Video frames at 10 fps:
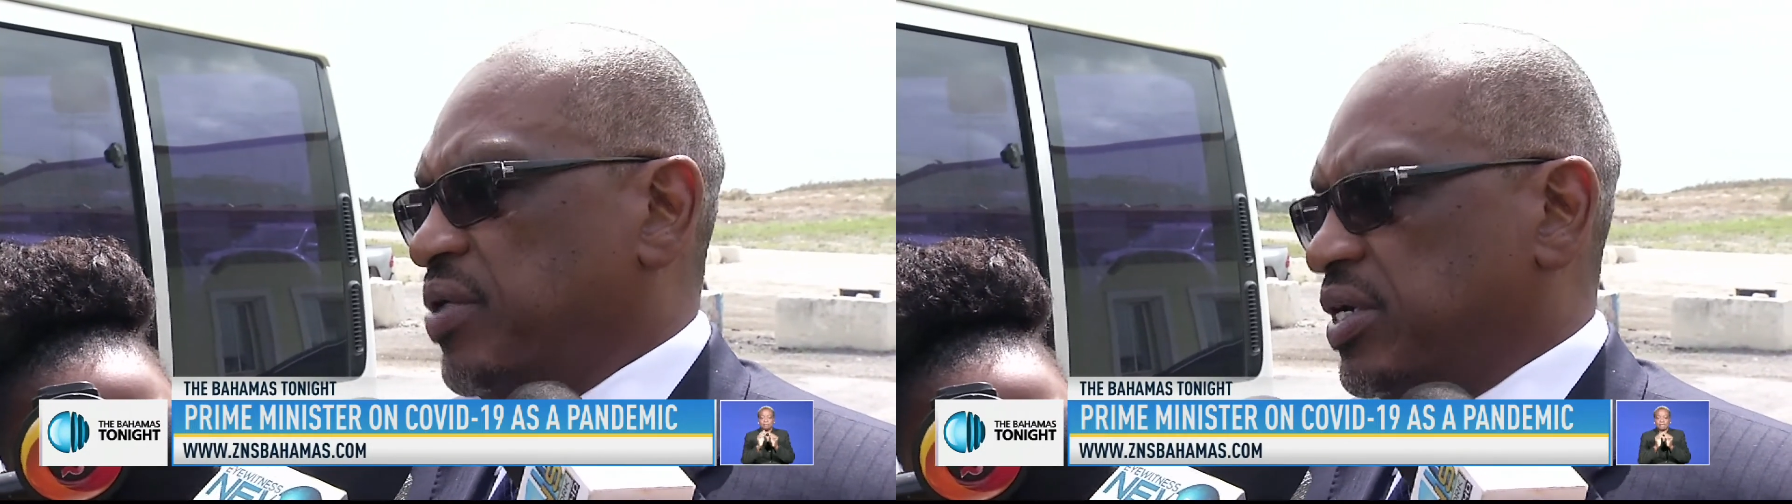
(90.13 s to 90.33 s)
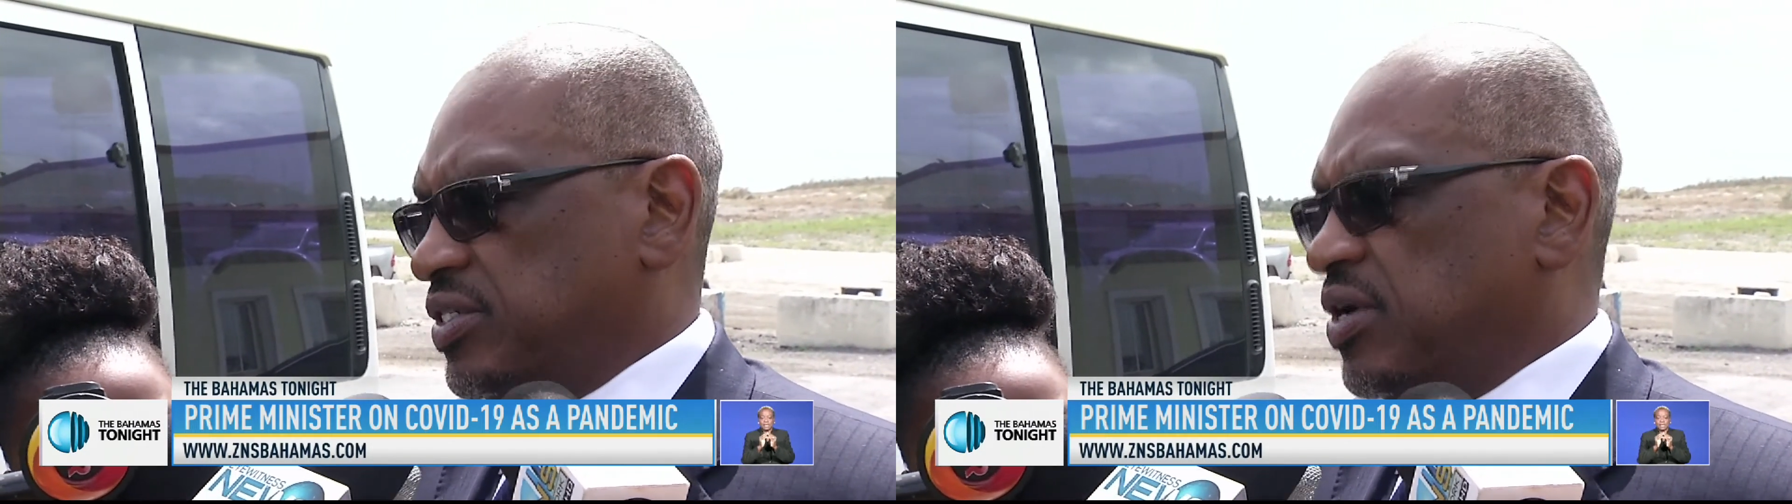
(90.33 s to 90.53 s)

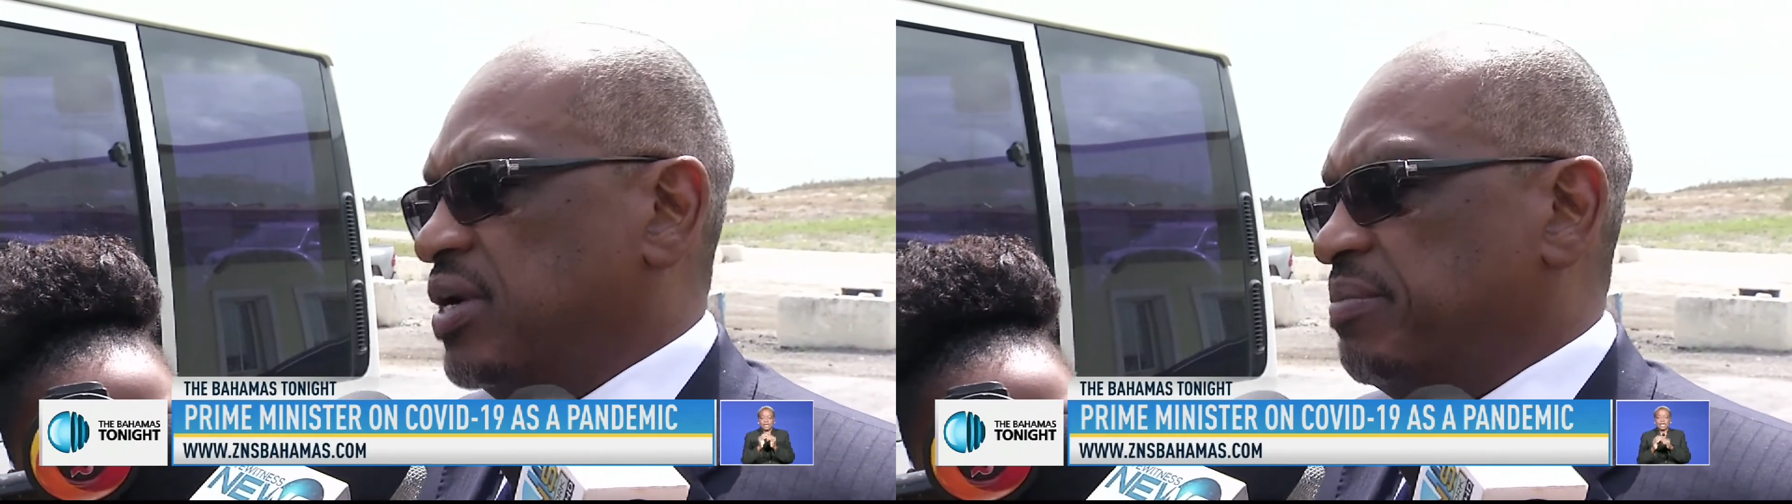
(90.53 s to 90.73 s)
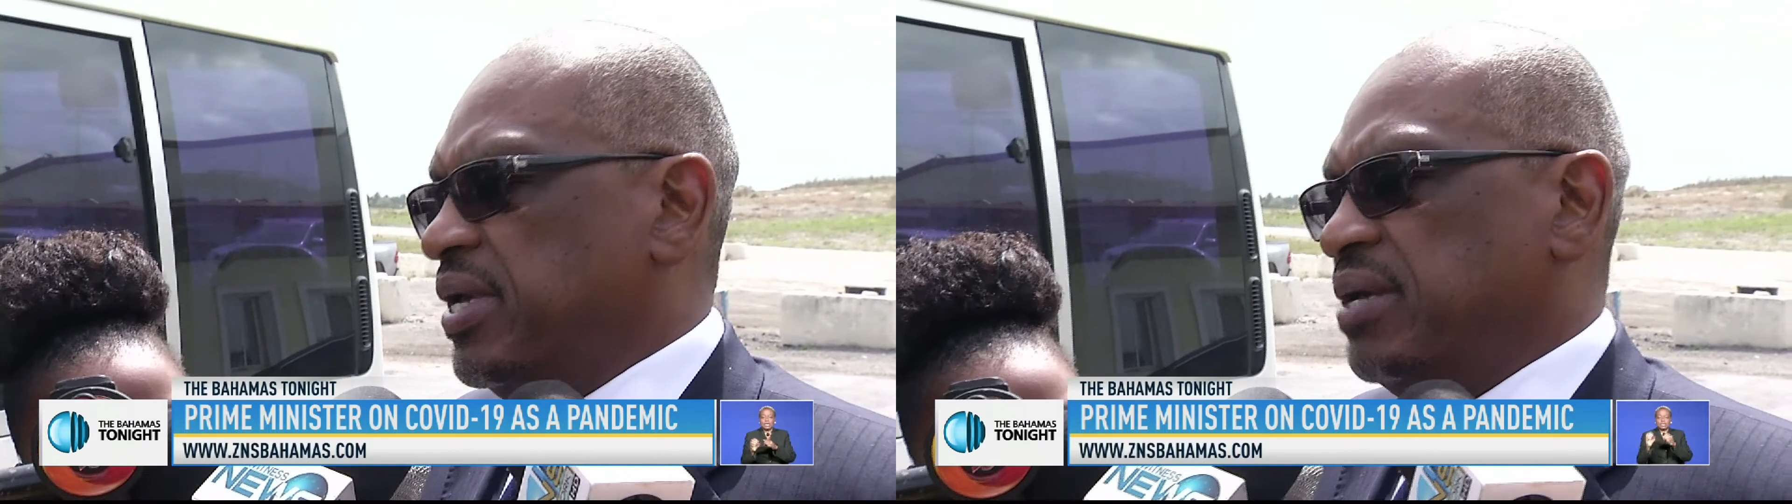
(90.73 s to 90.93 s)

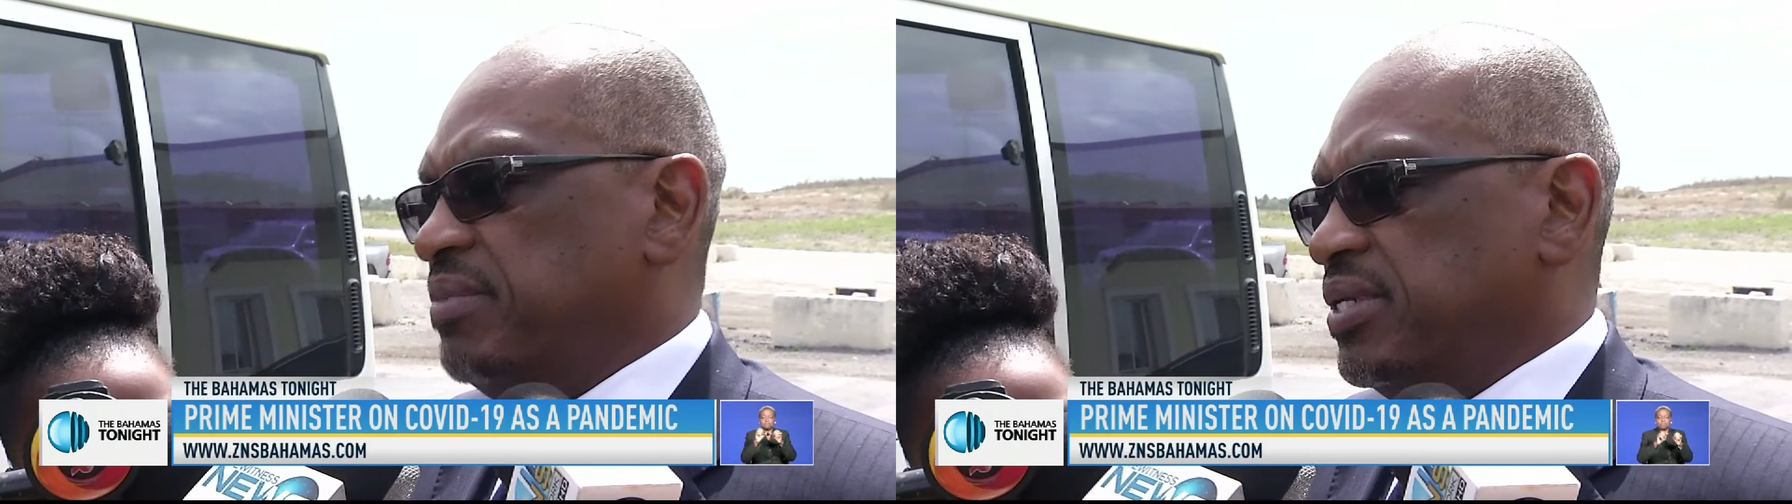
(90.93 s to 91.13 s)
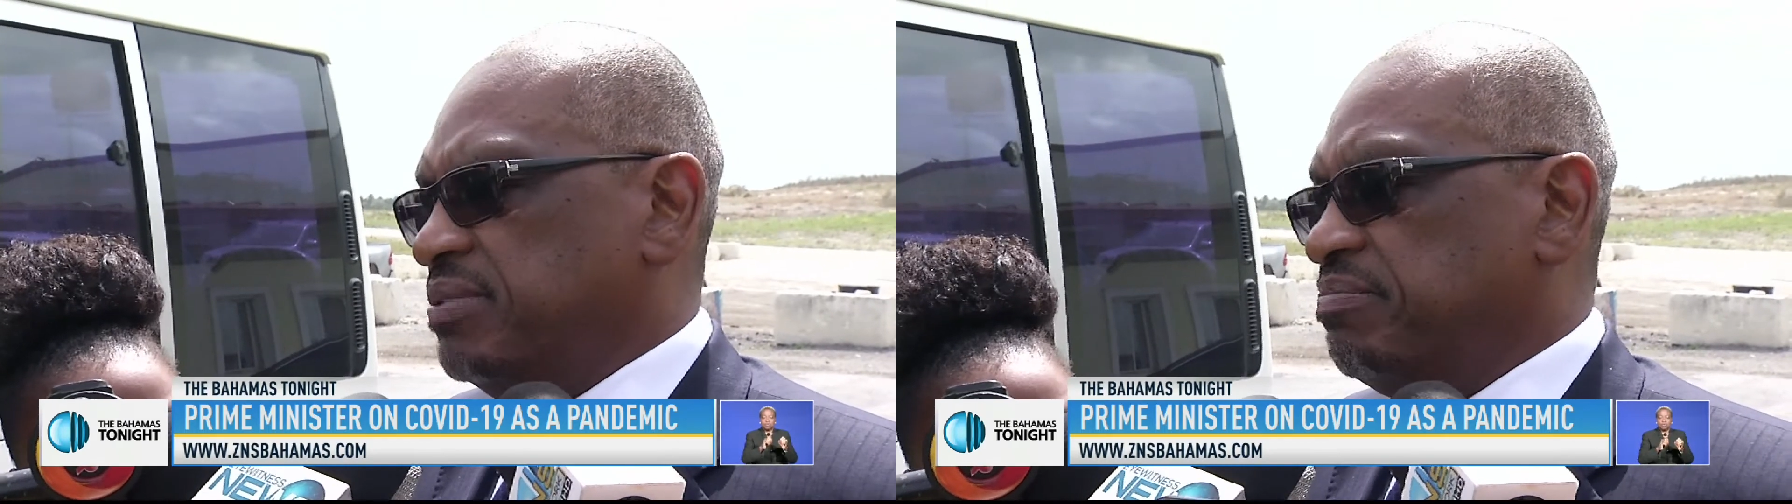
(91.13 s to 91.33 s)
reassure the
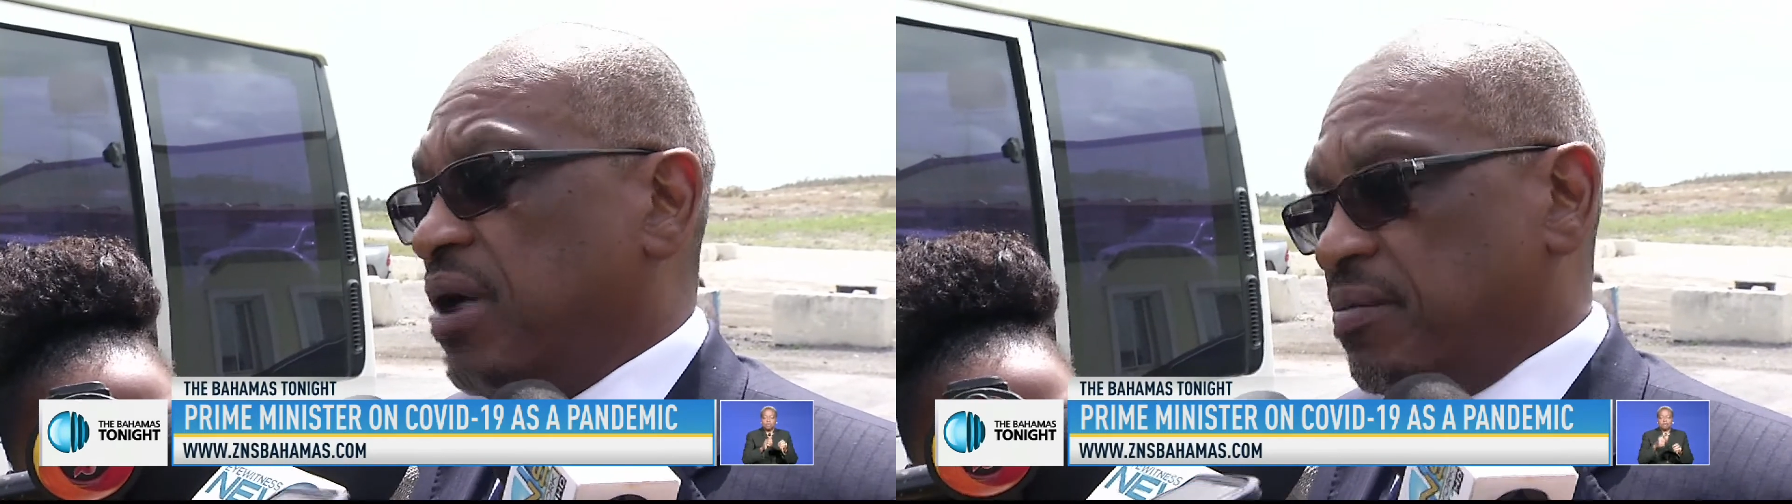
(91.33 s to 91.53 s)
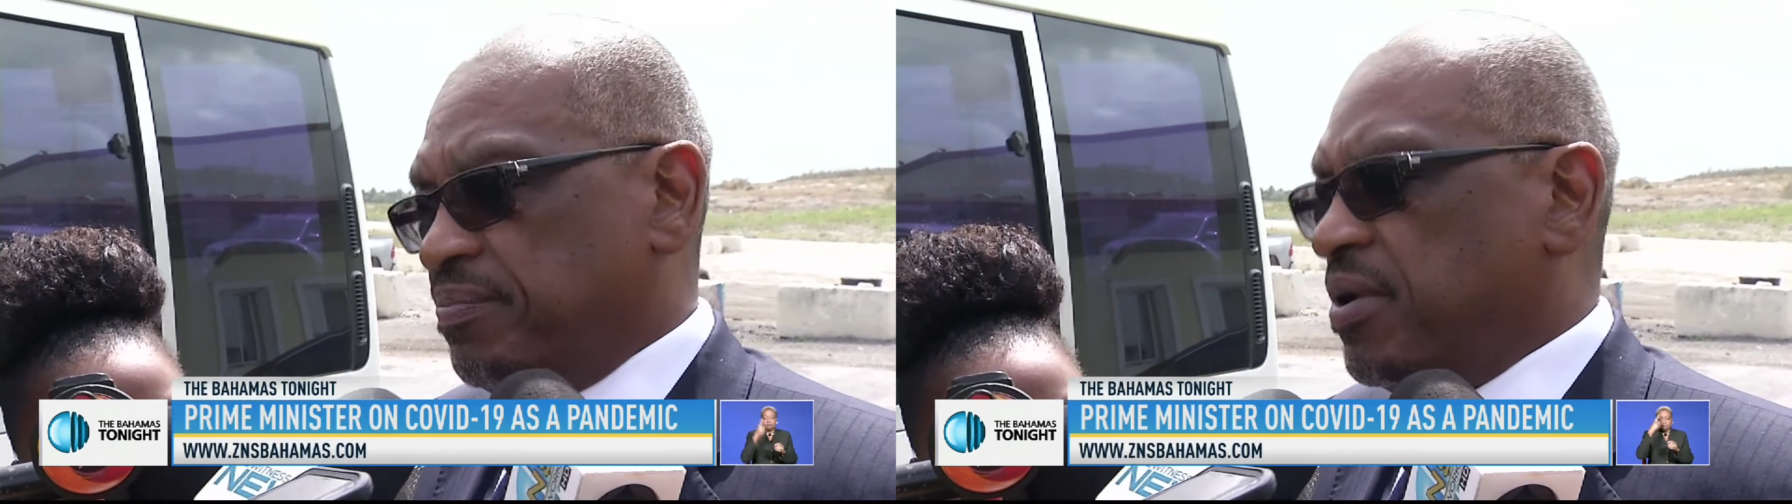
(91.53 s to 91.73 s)

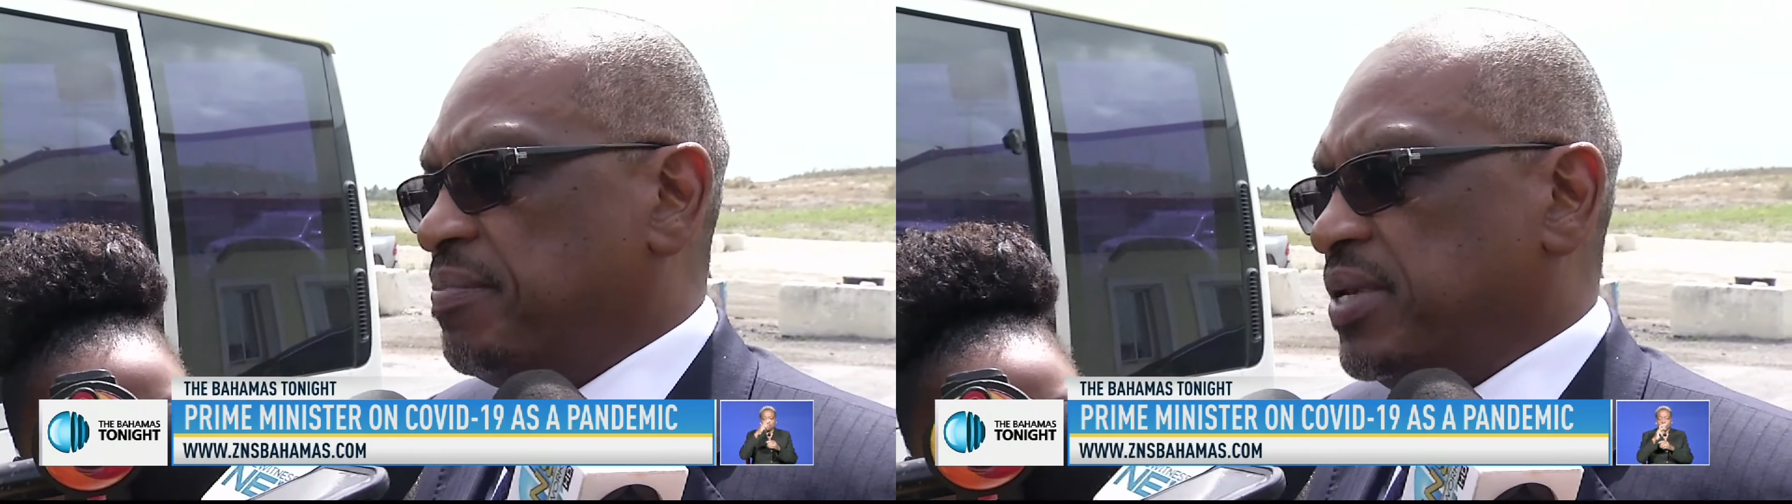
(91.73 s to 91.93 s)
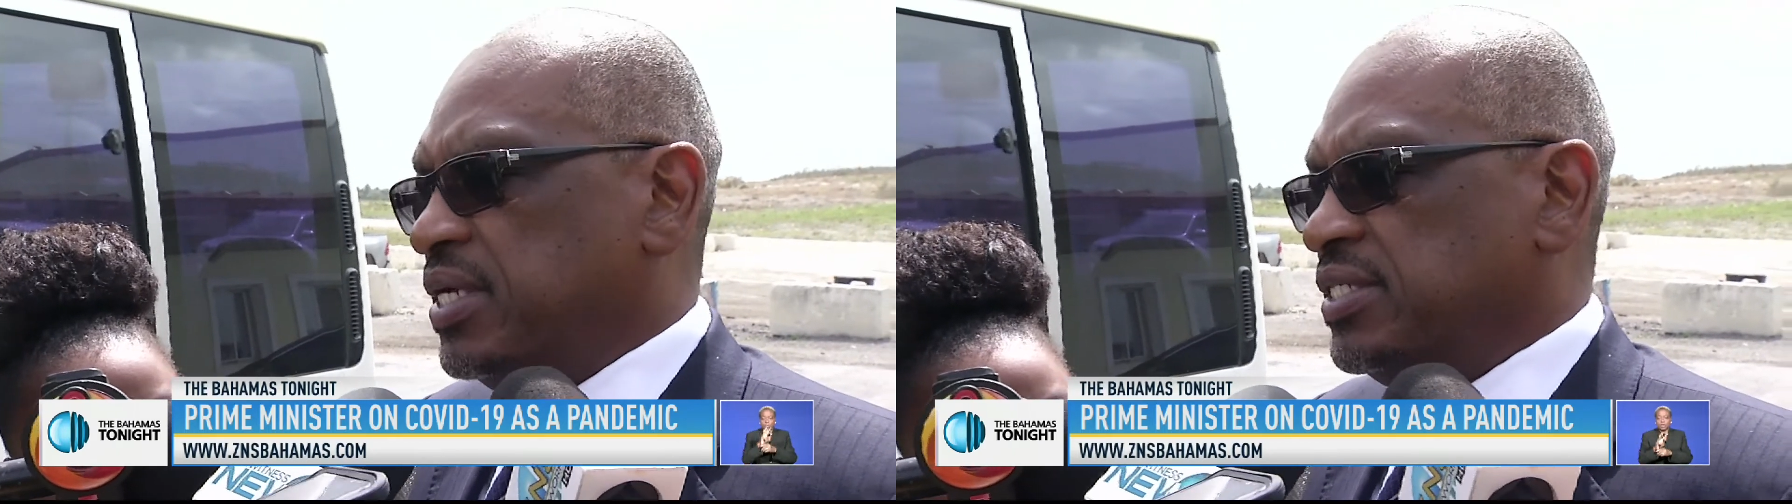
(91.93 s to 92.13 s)
Bahamian
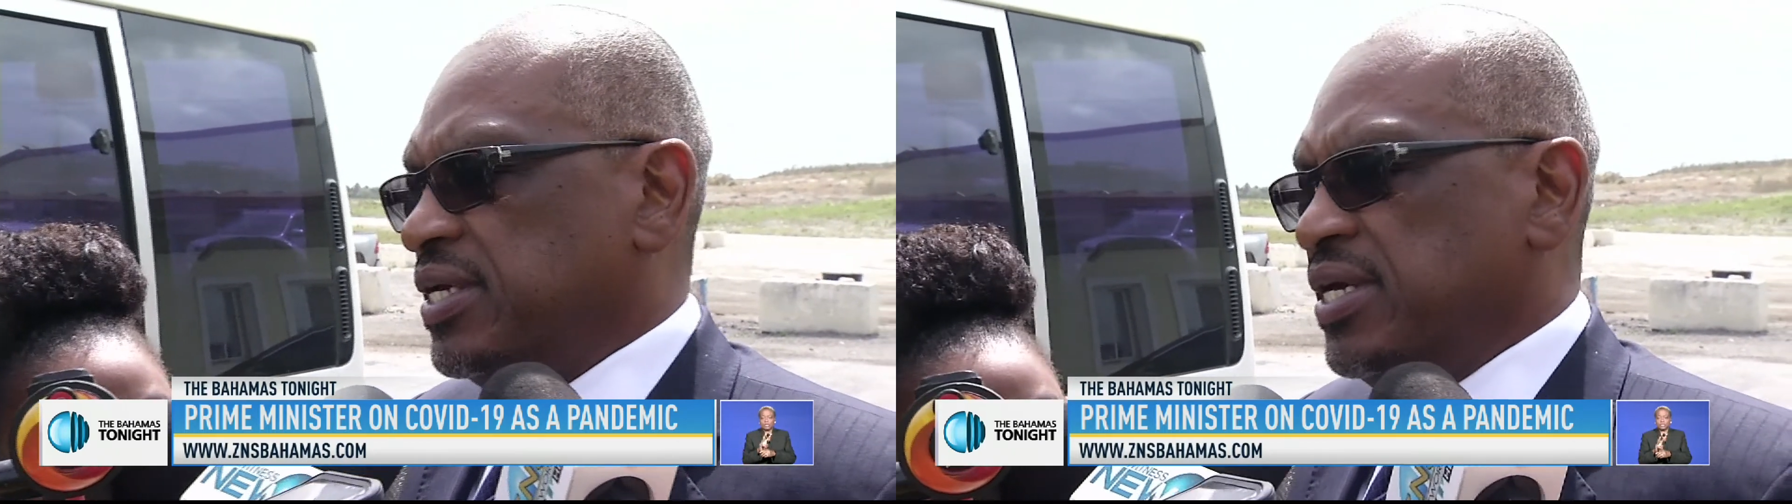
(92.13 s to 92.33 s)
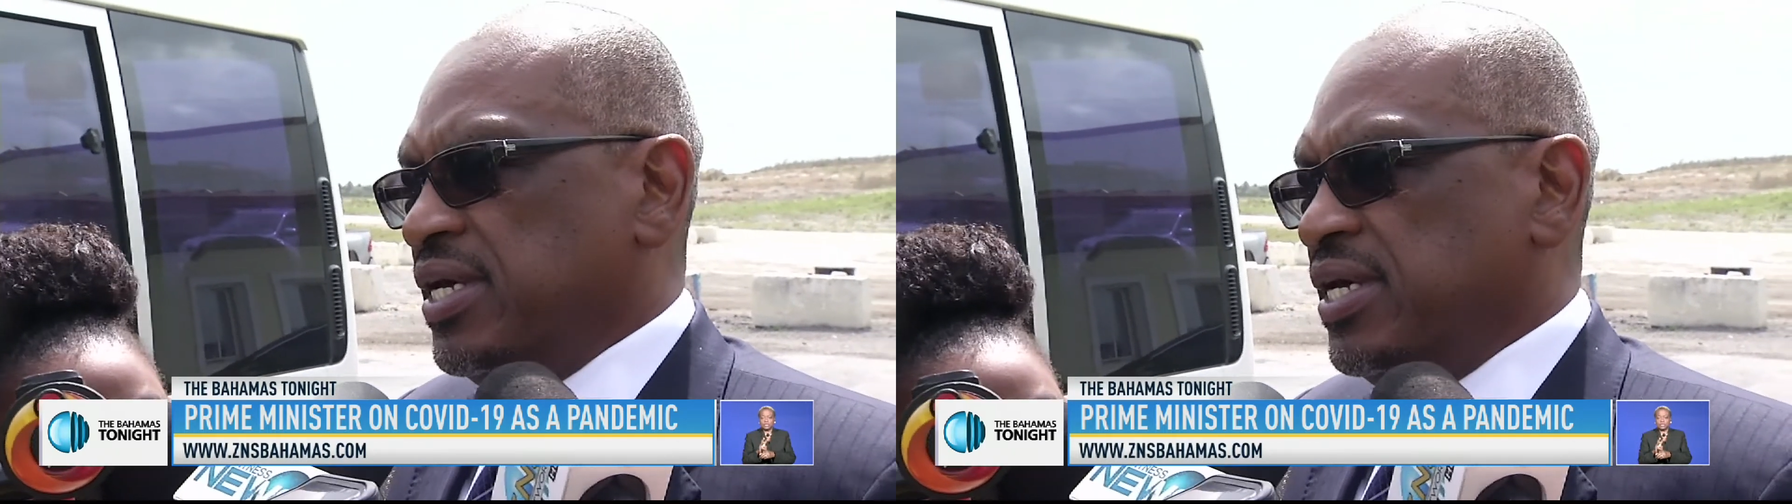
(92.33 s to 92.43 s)
populace